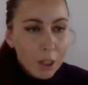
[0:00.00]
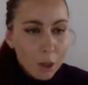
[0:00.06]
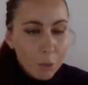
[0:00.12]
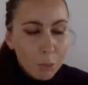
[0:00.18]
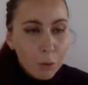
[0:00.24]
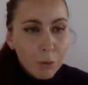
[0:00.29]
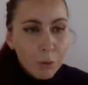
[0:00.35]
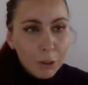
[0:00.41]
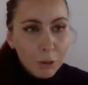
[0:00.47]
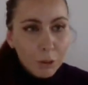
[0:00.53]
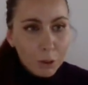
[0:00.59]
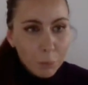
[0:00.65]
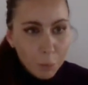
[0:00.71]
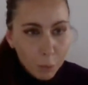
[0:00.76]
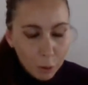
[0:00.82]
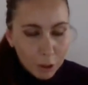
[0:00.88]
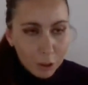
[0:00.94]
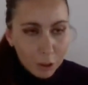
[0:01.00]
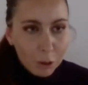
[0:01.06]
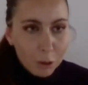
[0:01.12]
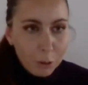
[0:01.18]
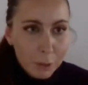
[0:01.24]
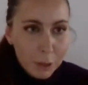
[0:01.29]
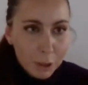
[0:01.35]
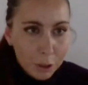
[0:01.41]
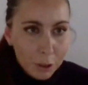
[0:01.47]
Now, moving to the
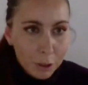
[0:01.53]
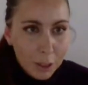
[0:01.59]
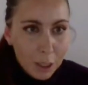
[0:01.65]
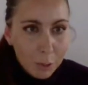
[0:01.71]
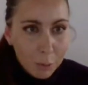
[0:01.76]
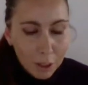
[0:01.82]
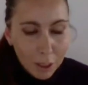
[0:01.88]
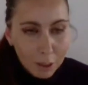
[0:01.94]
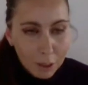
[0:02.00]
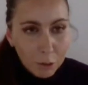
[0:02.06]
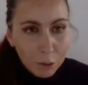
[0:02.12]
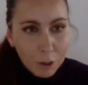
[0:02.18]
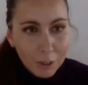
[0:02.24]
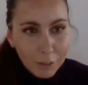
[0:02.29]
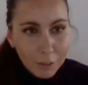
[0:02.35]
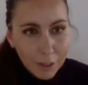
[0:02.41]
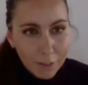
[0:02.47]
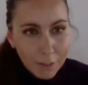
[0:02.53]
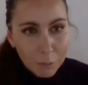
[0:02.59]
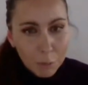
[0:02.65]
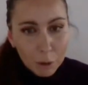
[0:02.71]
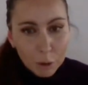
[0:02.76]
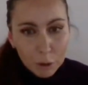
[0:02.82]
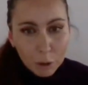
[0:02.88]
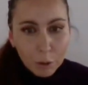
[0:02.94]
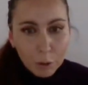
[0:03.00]
potential measures, I would like to divide
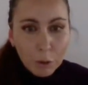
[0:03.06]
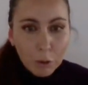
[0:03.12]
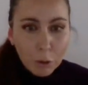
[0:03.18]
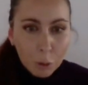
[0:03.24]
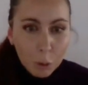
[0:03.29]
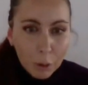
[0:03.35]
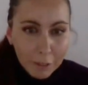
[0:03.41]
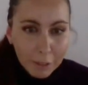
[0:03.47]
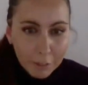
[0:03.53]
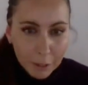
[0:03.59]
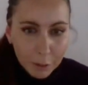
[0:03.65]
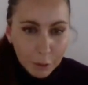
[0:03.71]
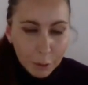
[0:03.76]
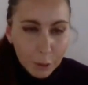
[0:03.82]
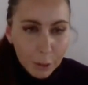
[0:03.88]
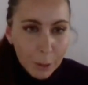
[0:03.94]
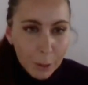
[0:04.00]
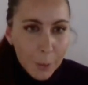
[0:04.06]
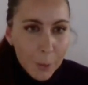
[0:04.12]
them also on two levels.